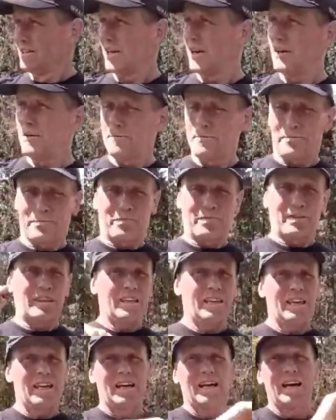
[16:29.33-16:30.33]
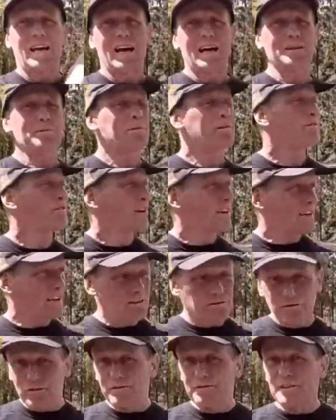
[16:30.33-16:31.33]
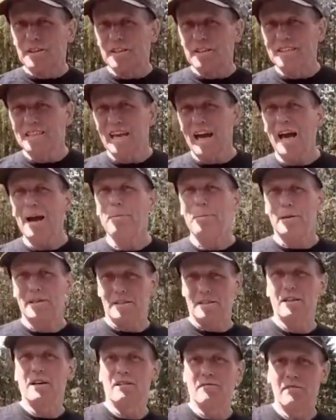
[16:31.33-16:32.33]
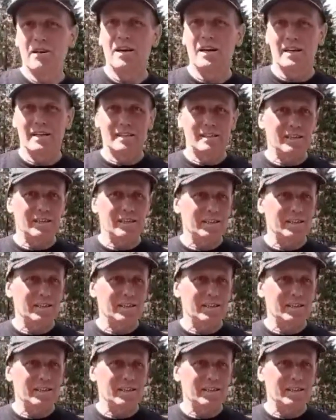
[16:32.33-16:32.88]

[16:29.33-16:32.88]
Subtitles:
So as my friend goes off to the tap, it's like, right,